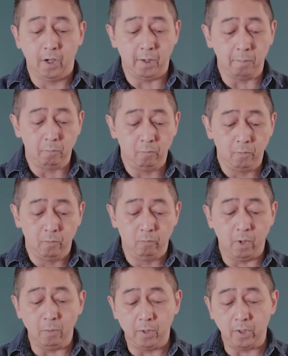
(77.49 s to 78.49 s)
Um,
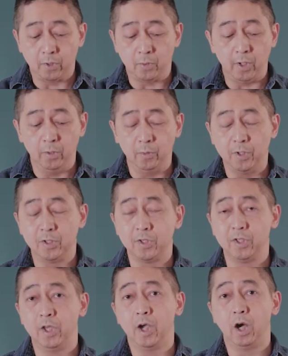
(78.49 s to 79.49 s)
what we're going to try to do is to
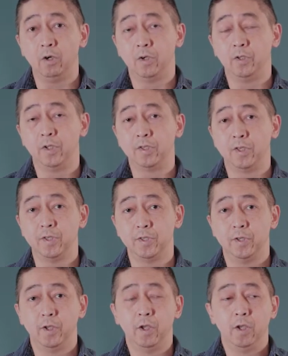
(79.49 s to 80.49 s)
see how good this is